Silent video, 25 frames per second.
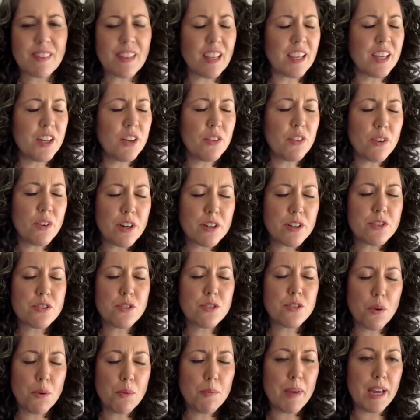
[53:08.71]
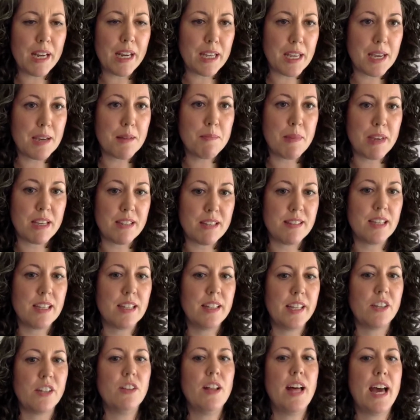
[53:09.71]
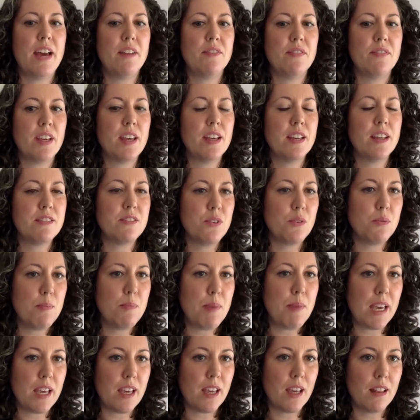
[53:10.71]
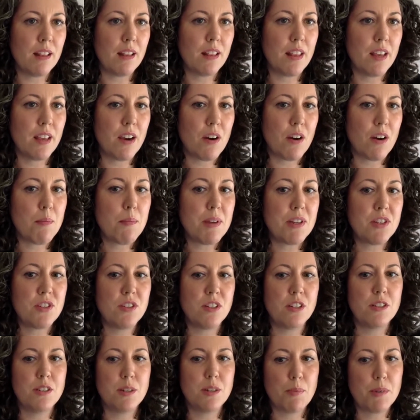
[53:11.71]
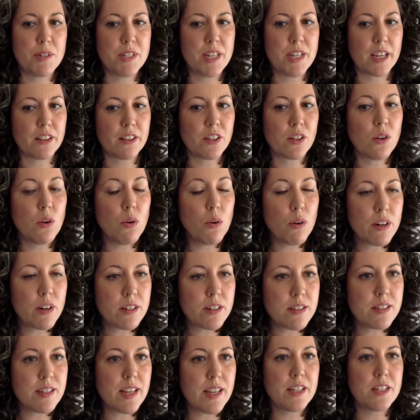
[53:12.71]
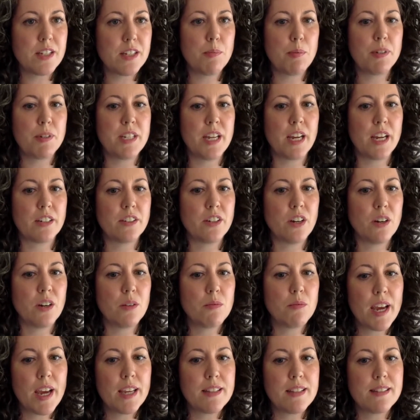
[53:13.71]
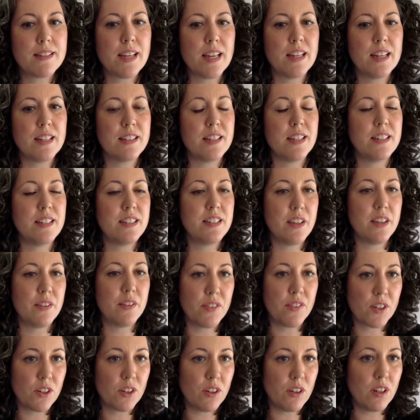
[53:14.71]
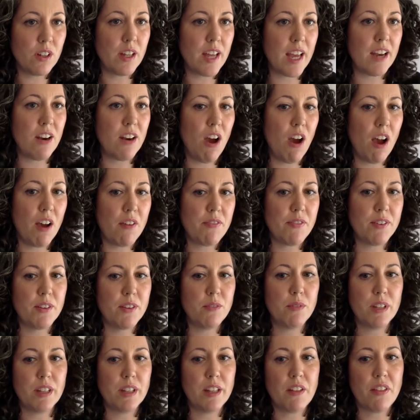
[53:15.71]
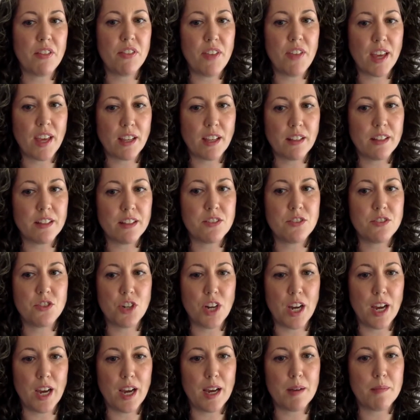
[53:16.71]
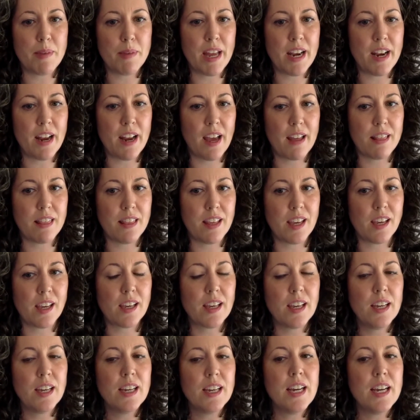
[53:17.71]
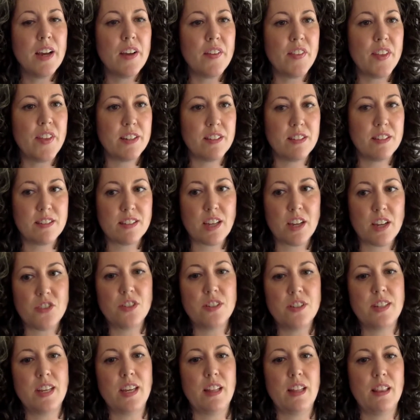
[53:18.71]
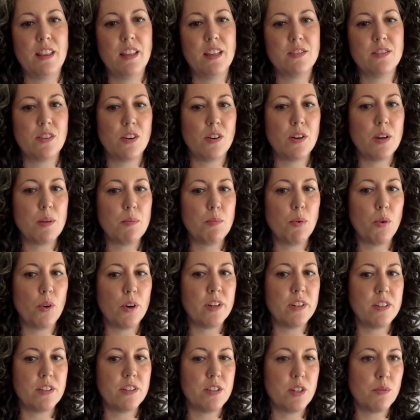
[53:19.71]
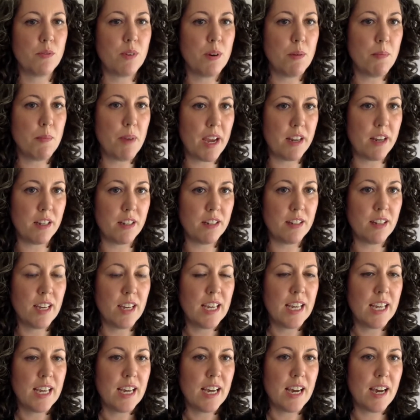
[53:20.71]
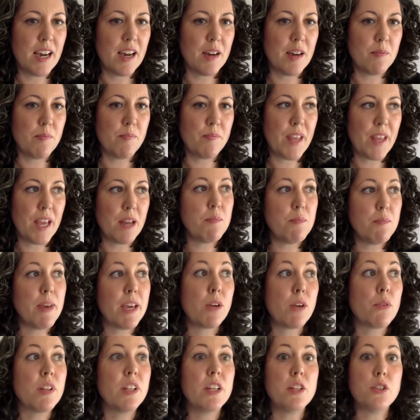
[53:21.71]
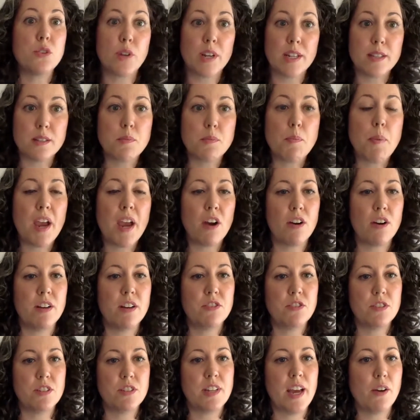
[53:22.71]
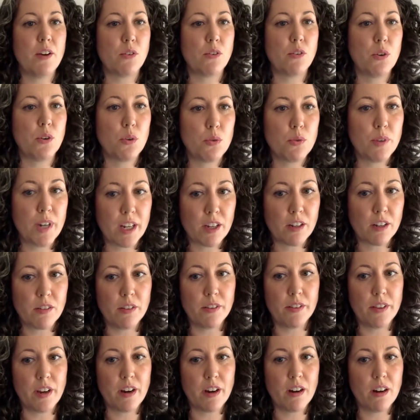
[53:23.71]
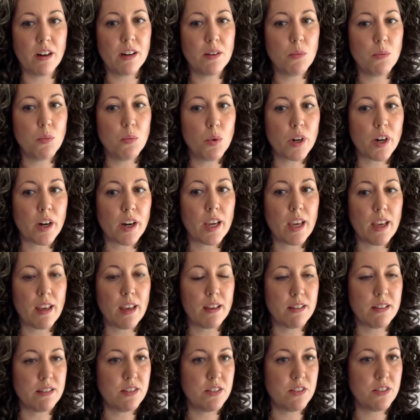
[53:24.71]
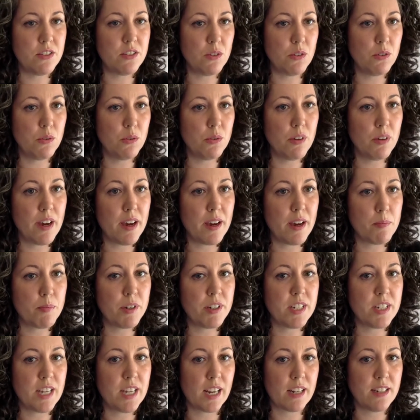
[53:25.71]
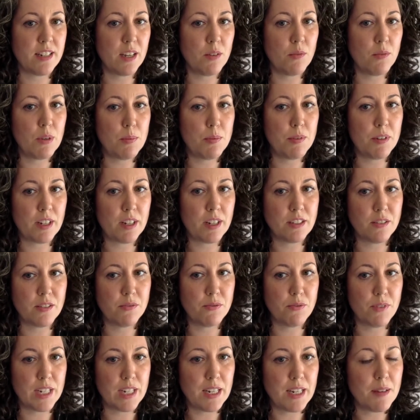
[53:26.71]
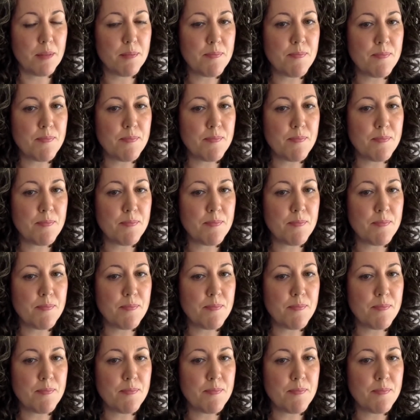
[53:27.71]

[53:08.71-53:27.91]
There are so many amazing legal advocates who make it their mission to protect the courts and to protect our rights, and it's a difficult and often really thankless job. And I think that discussions like this are important to remind and make really transparent just how critical their work is to protecting reproductive freedom.